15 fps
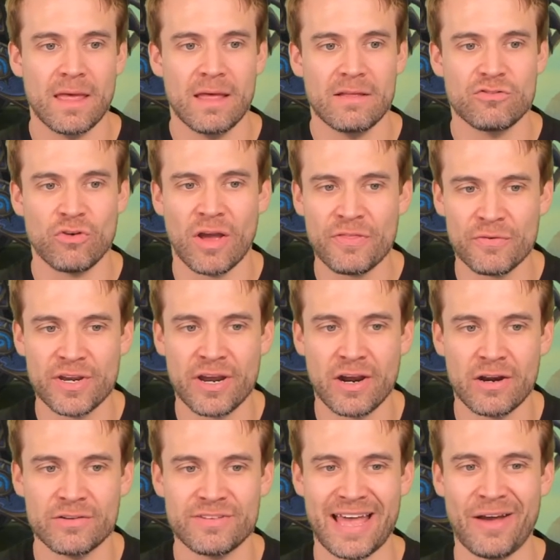Draw 3
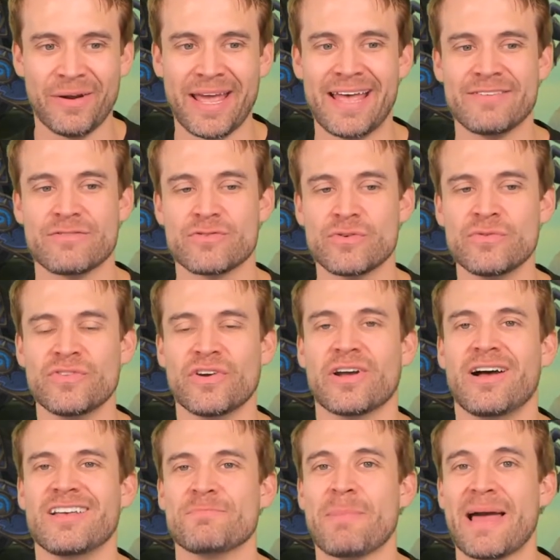cards, Outcast, reduce their
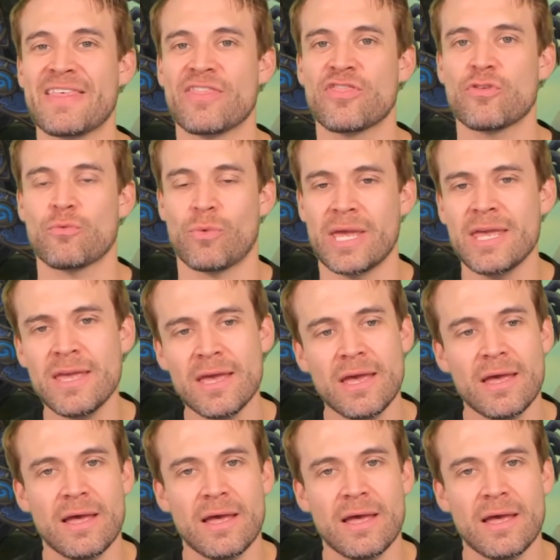cost by 3.